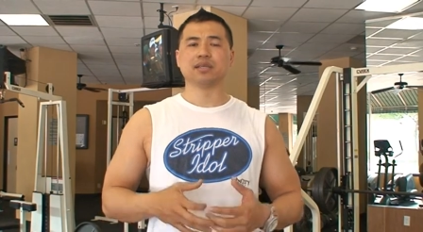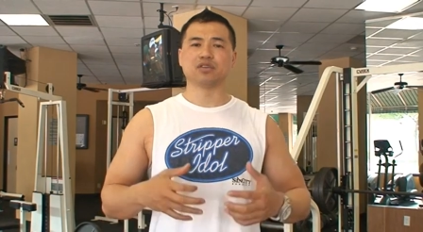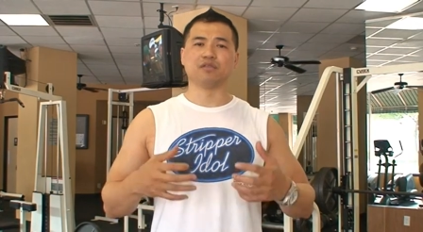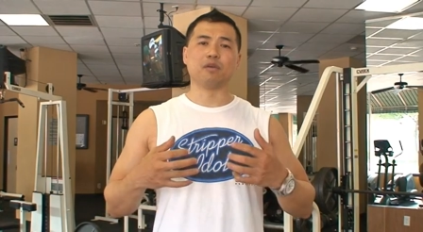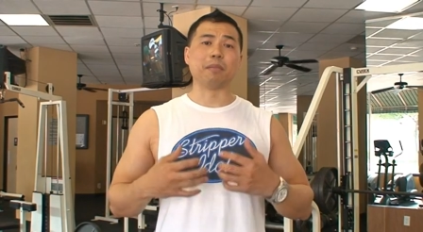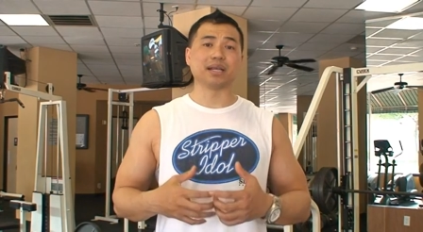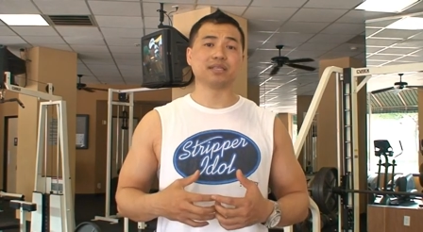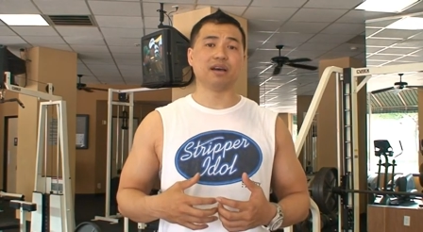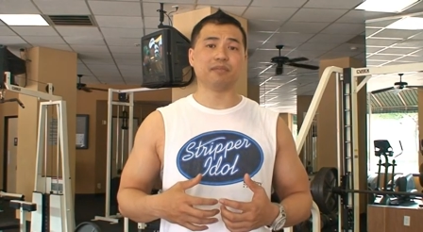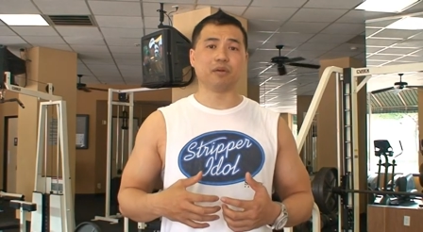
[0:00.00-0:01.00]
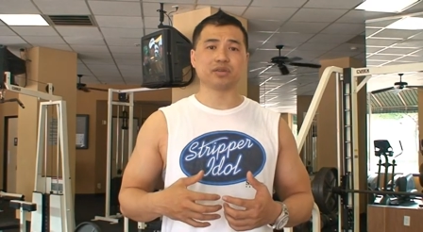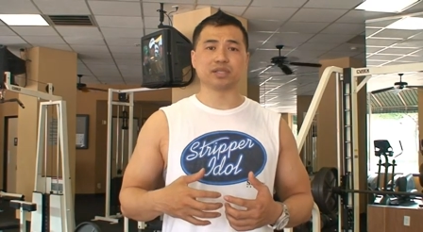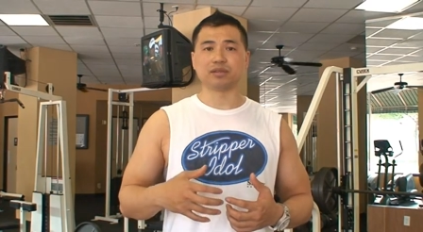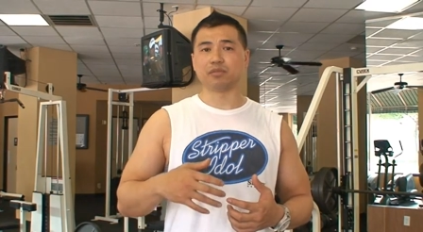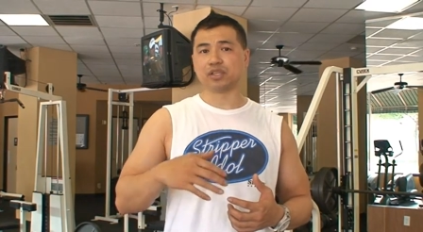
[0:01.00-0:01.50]
So for myself
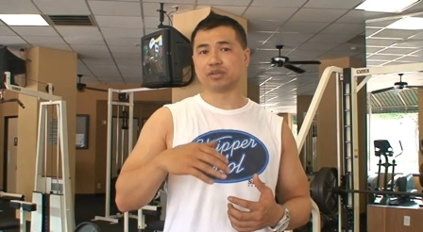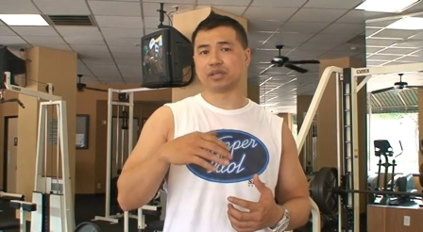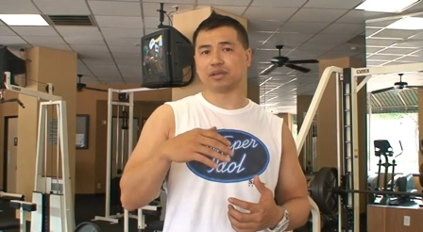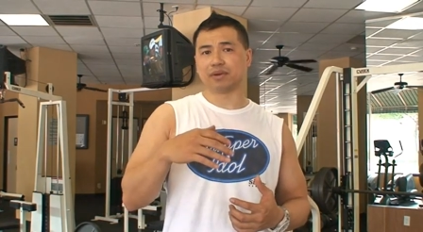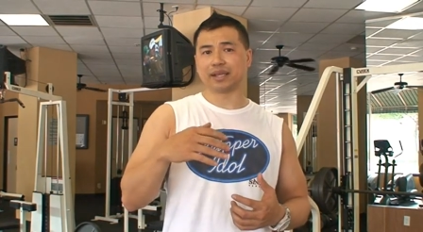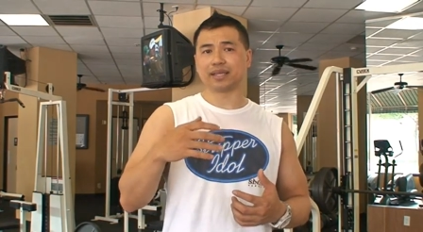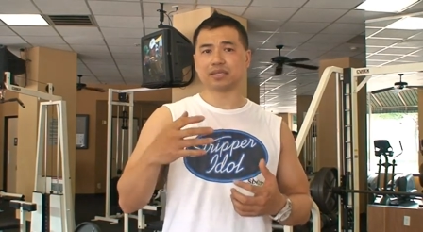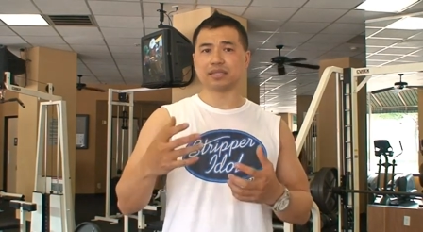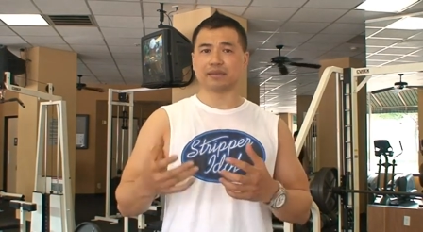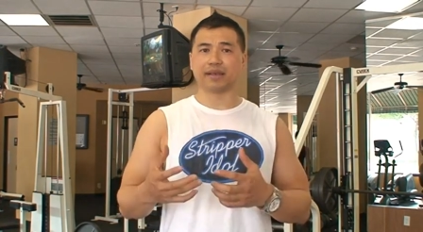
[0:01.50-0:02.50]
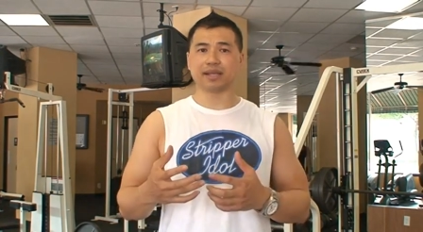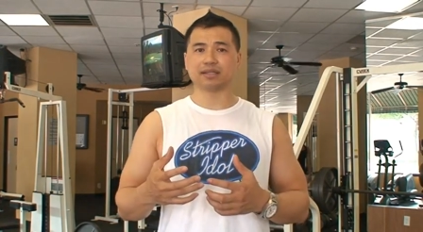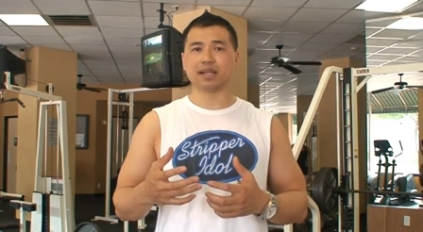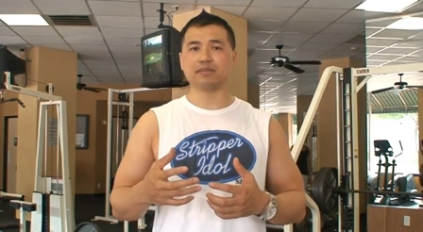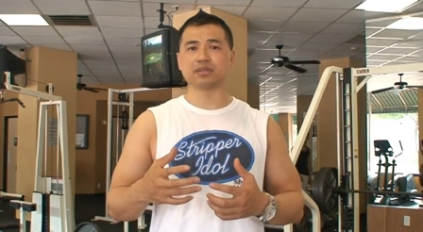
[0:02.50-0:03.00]
personally, when you when I get to the
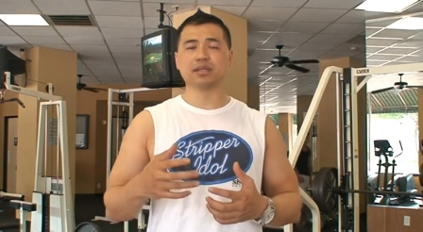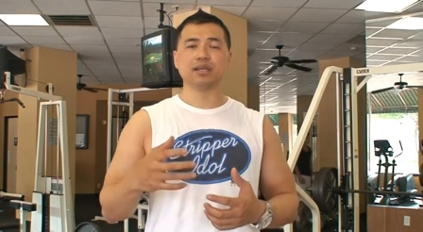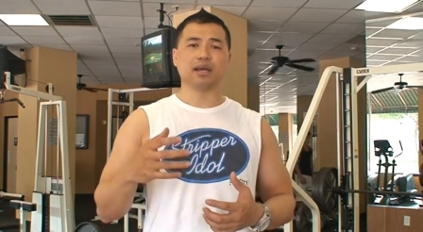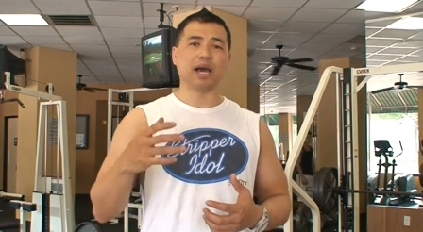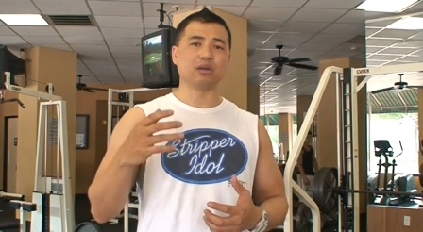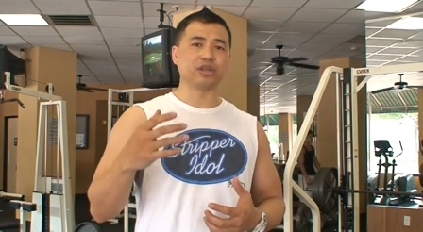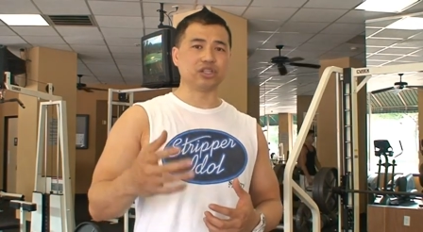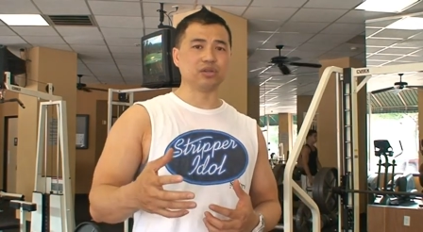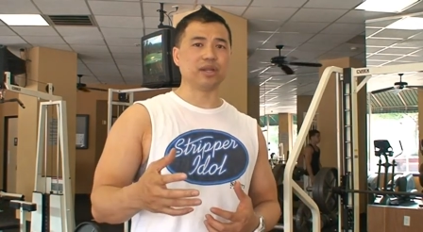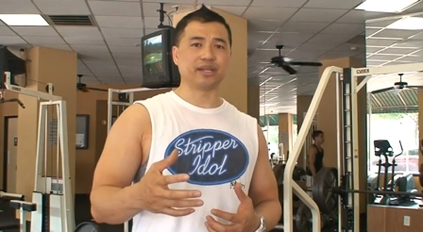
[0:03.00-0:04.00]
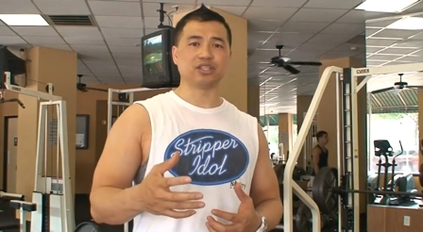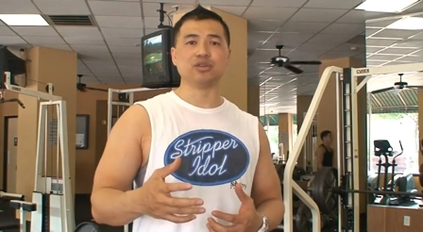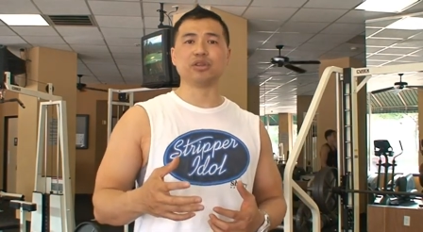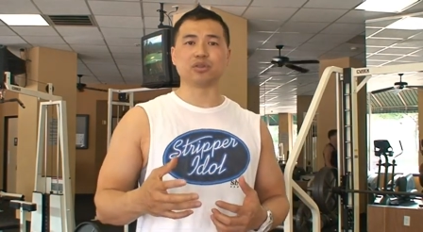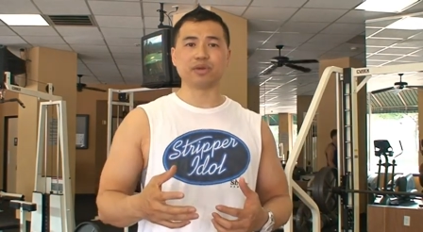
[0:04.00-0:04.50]
advanced levels, I only do like
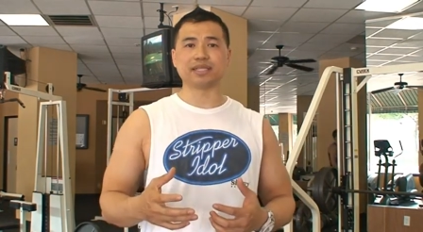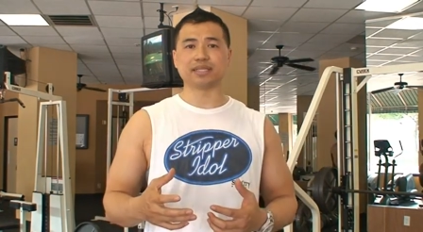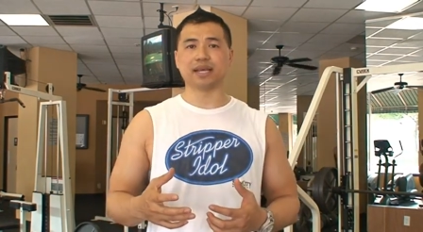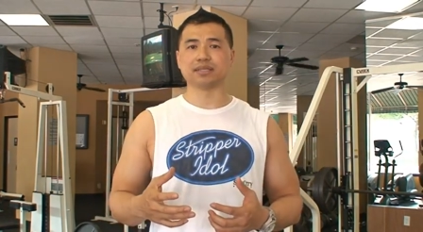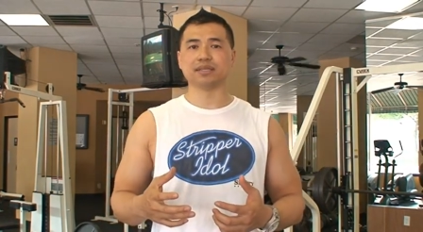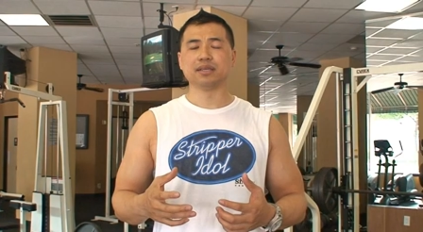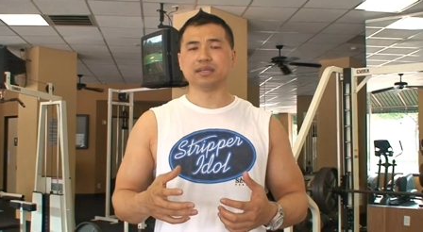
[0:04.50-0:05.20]
two to three sets.